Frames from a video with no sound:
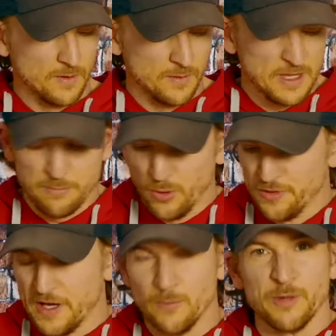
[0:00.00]
They
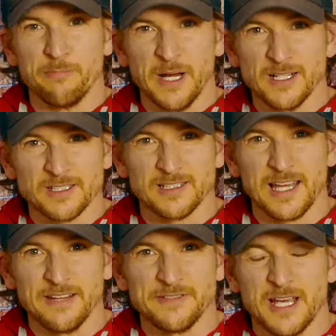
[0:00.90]
both come with Behr's
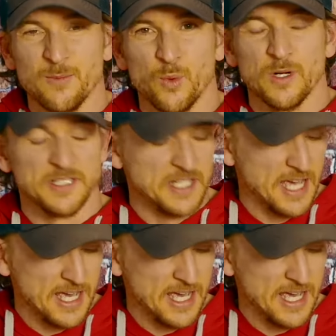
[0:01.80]
lifetime warranty,